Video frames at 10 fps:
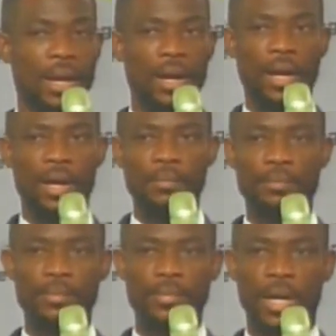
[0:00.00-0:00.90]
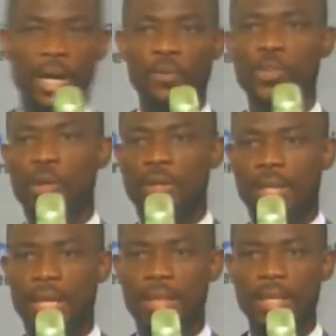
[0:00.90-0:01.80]
Um, I also want to
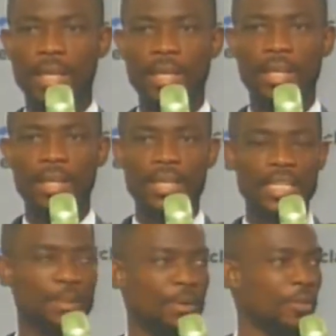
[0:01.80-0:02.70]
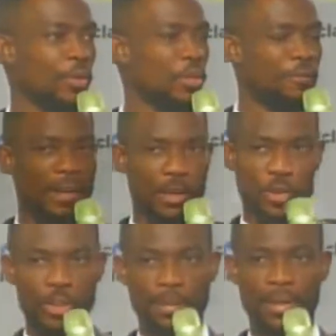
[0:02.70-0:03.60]
thank the leadership of the Youth
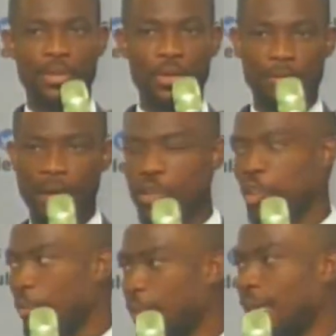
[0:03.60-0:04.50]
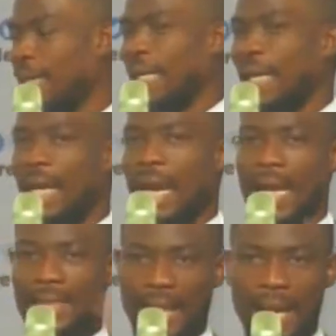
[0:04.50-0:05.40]
Fellowship and the Youth Fellowship
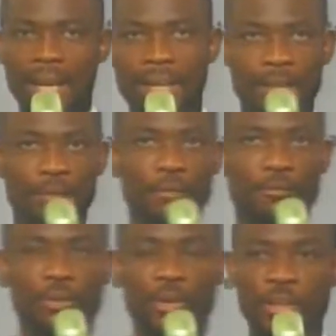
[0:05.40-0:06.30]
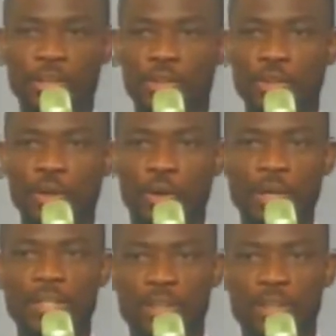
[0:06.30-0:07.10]
entirely for this great